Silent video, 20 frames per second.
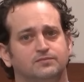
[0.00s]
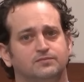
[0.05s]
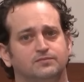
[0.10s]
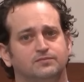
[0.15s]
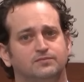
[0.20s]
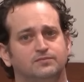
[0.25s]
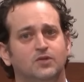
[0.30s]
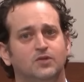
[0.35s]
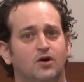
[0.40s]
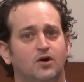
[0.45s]

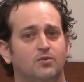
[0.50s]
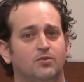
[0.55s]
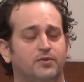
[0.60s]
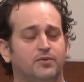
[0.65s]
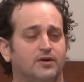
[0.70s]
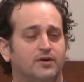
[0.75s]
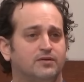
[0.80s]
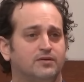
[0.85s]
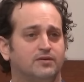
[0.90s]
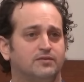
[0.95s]
No,
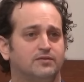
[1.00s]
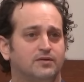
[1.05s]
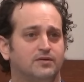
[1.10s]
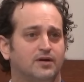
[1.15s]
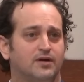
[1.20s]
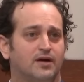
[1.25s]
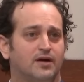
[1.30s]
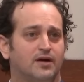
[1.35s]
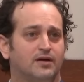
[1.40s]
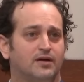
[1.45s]
but
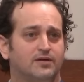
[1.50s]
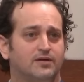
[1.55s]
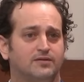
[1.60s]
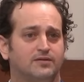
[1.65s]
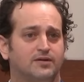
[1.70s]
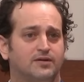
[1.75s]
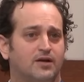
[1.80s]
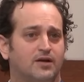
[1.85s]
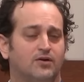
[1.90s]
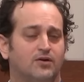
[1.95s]

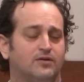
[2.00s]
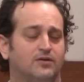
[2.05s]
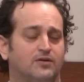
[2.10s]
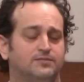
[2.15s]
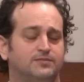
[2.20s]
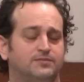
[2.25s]
not at all.